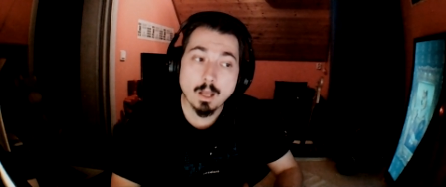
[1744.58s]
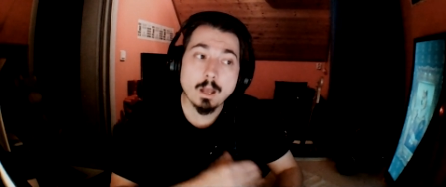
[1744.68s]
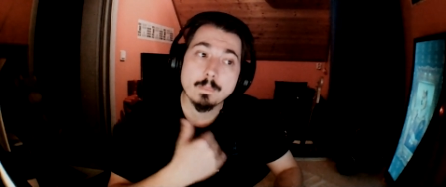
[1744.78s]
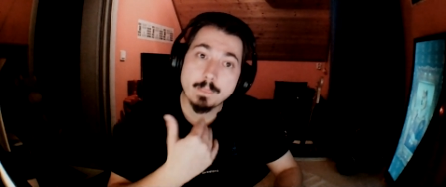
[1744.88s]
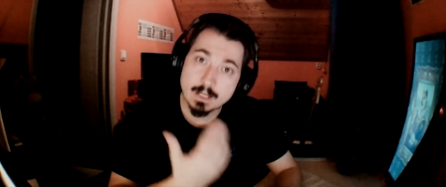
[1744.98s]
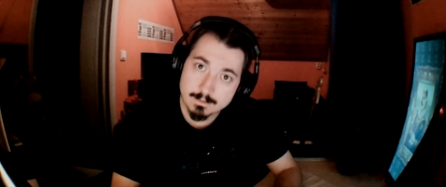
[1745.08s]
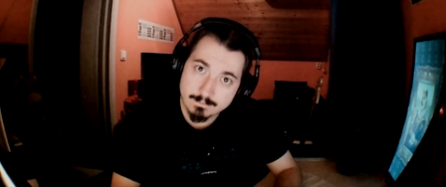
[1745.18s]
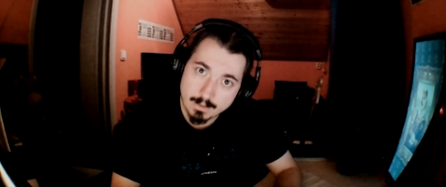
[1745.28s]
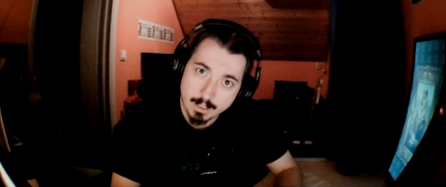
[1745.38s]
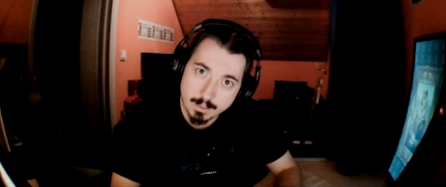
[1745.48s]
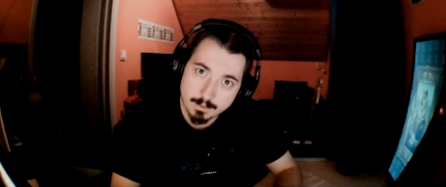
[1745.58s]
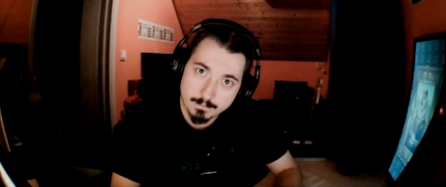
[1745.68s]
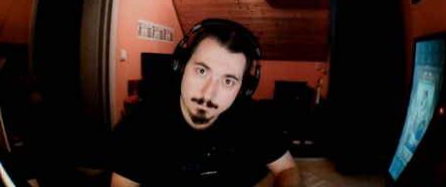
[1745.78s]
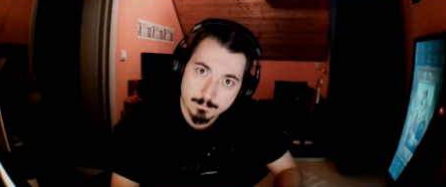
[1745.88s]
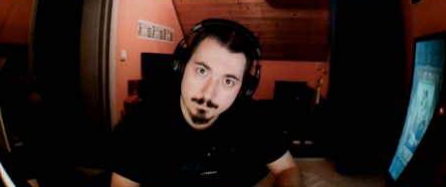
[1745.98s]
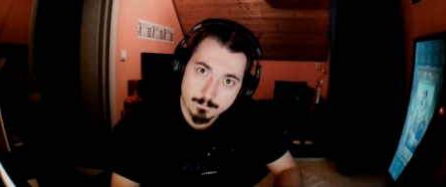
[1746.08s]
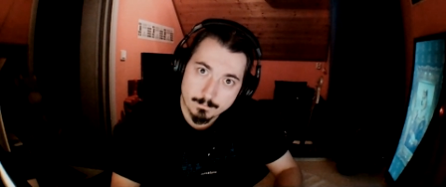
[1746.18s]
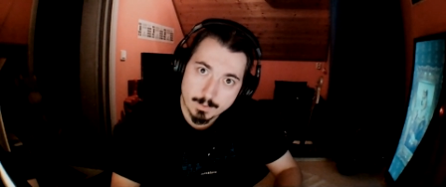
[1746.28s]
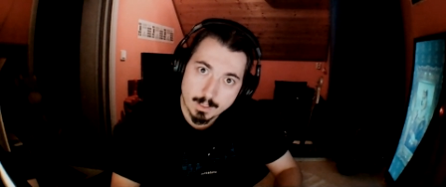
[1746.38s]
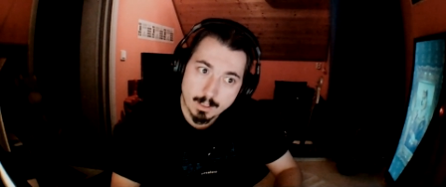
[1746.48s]
that's fine.
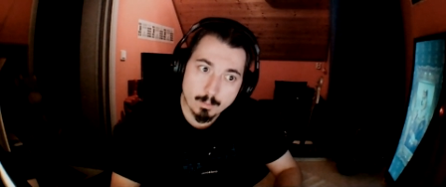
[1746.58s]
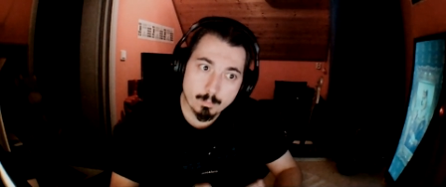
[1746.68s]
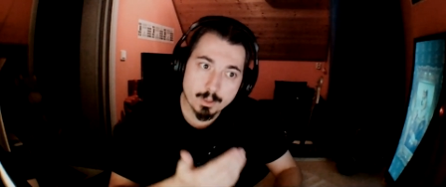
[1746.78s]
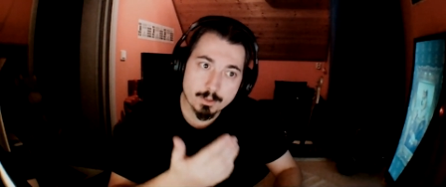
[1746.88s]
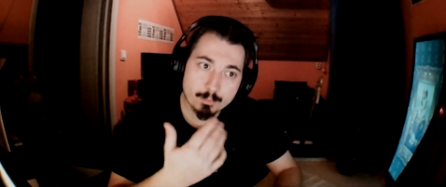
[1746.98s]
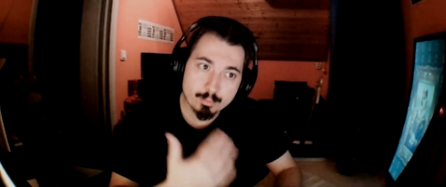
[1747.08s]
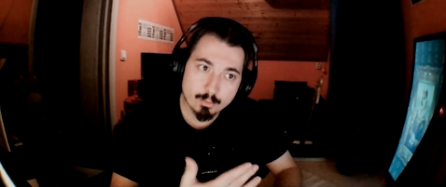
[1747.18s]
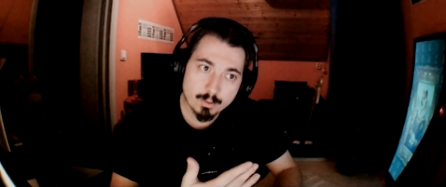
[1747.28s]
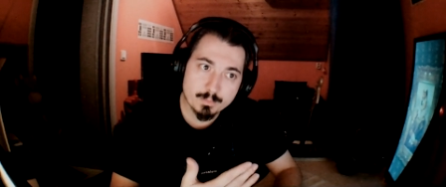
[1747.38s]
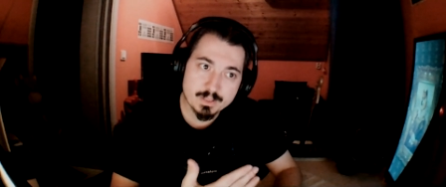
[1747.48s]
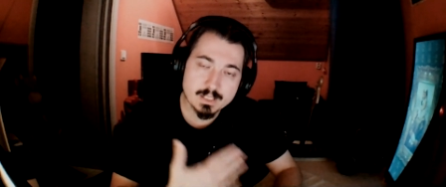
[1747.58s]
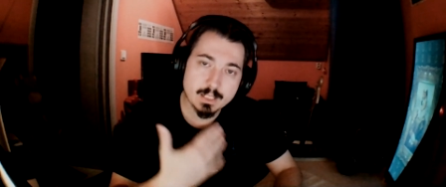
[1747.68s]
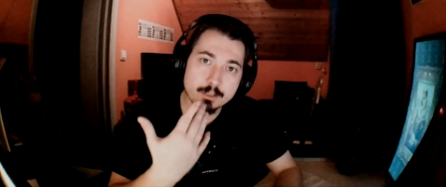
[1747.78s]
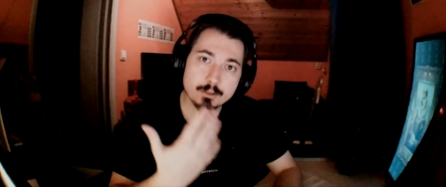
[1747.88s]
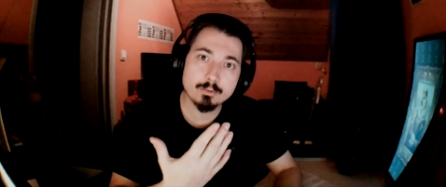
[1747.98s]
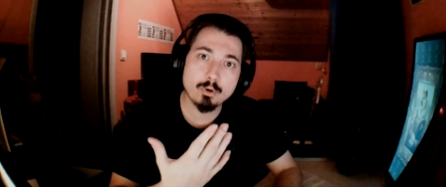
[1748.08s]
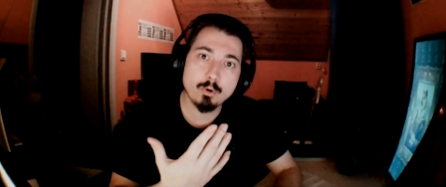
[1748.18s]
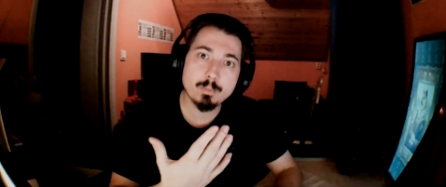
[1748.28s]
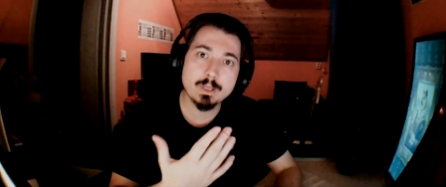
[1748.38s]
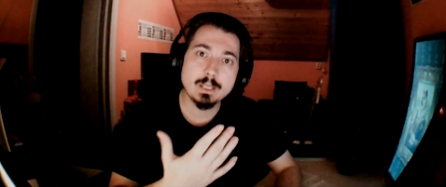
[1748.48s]
But the problem is that
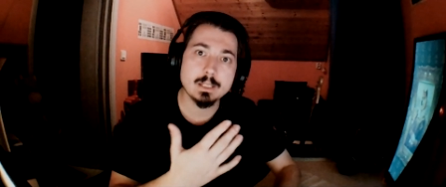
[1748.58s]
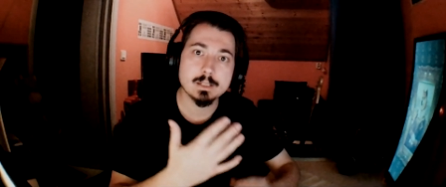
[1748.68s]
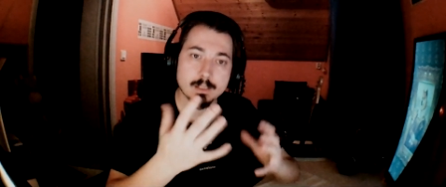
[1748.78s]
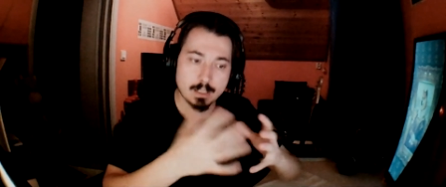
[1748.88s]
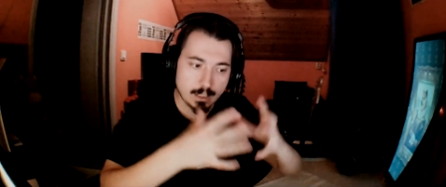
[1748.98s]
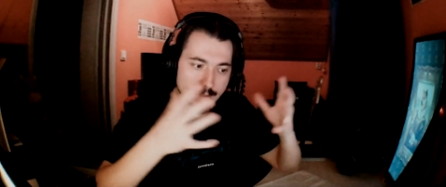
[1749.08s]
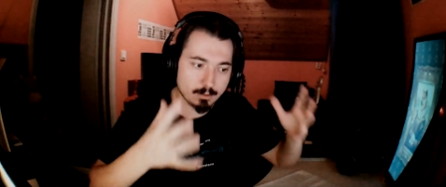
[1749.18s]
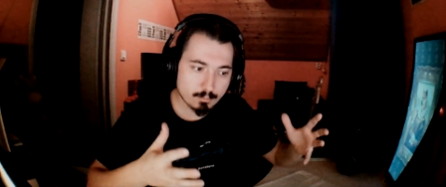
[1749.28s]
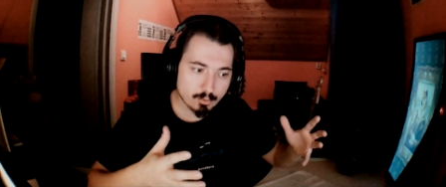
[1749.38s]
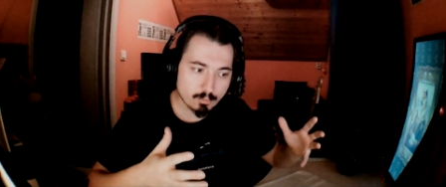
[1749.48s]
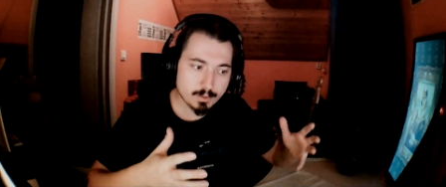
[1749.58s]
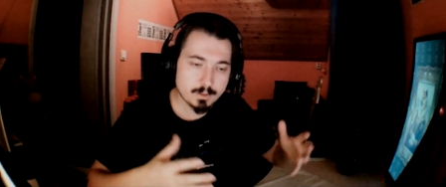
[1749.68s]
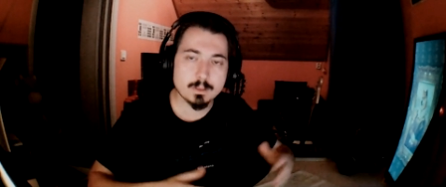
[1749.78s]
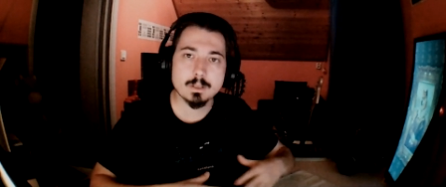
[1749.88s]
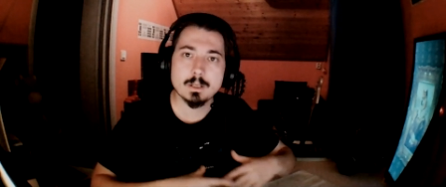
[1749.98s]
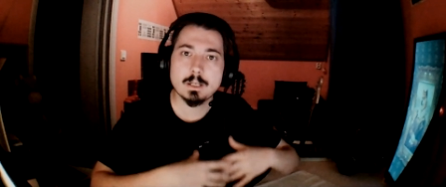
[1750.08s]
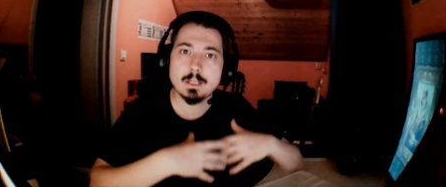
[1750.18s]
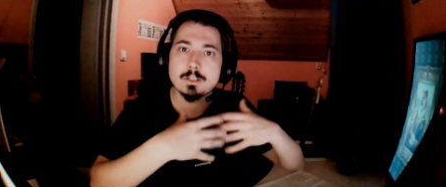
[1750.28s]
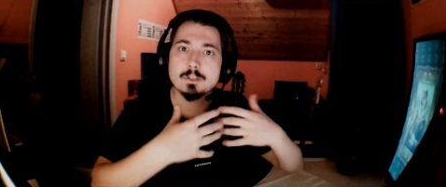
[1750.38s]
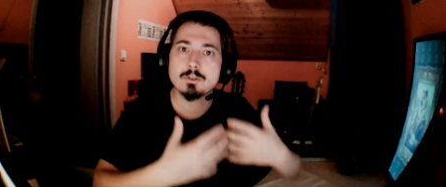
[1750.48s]
Europe is at the moment
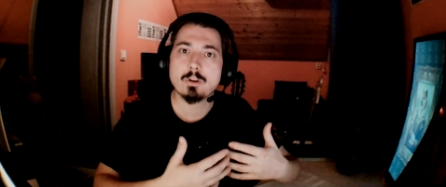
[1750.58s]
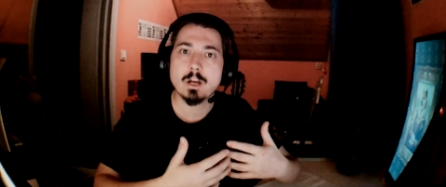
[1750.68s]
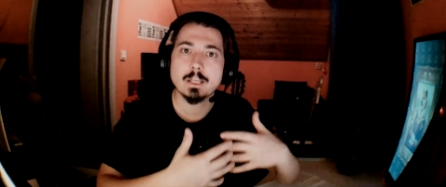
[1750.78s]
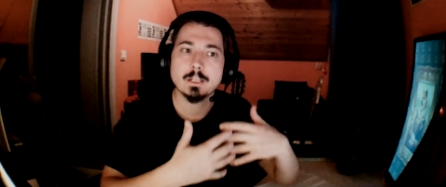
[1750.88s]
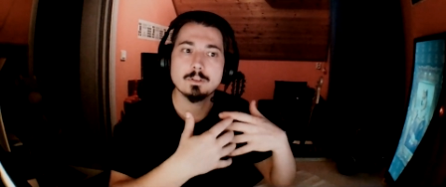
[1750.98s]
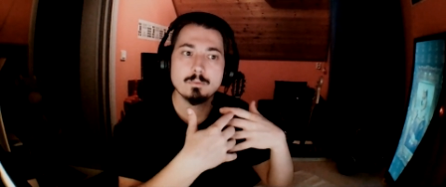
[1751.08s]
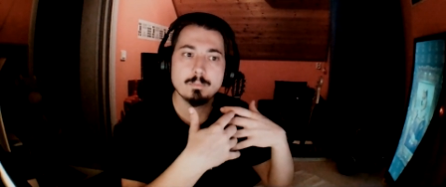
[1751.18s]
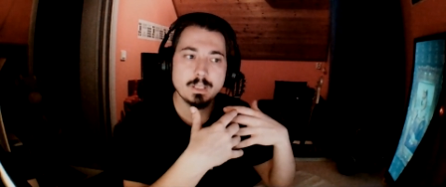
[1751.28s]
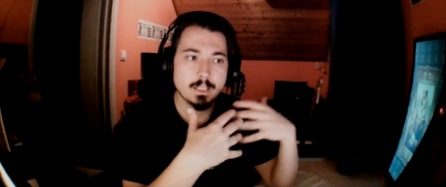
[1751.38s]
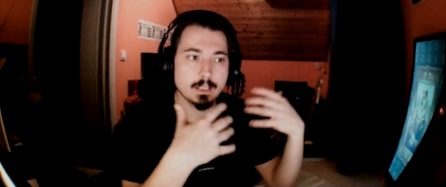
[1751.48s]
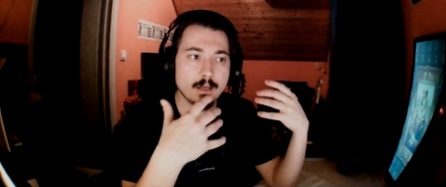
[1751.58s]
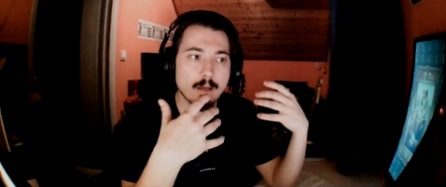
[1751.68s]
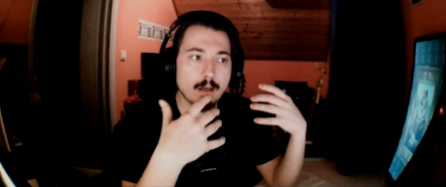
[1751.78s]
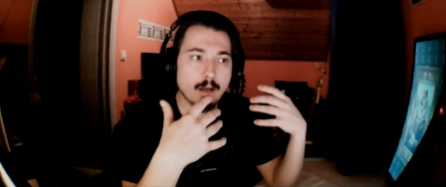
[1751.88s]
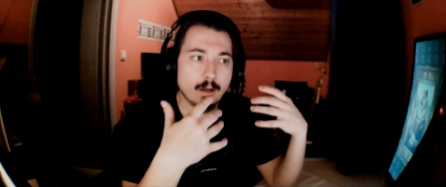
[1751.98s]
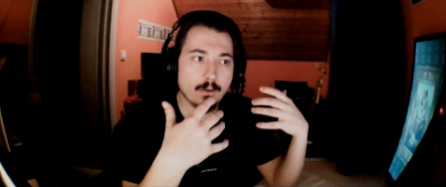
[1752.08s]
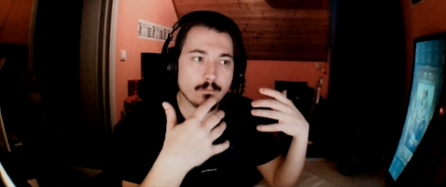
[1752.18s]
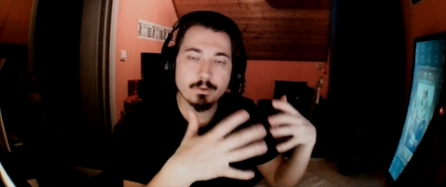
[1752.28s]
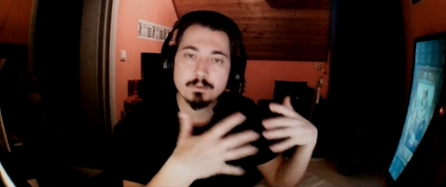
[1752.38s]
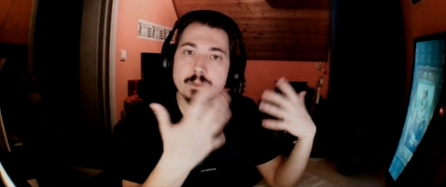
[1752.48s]
trying to be
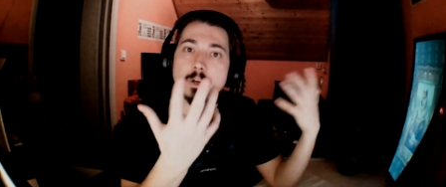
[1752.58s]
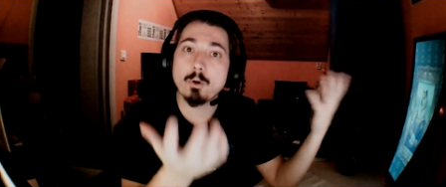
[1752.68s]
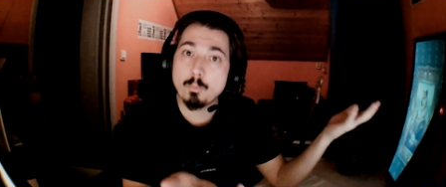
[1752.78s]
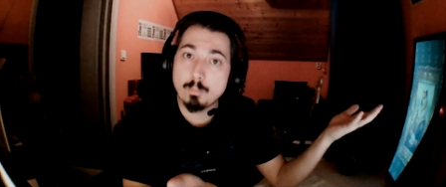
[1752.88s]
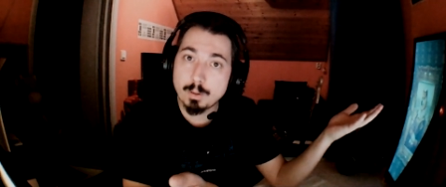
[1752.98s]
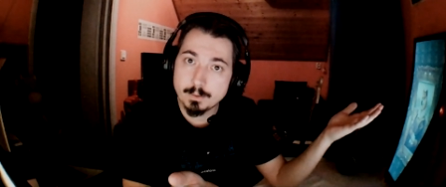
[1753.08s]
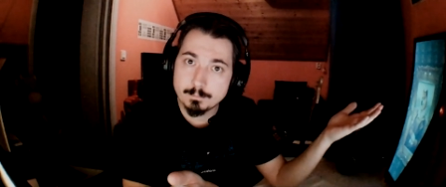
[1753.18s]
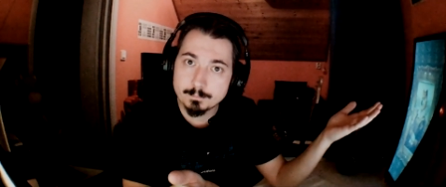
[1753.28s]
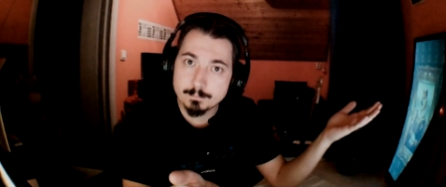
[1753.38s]
very open.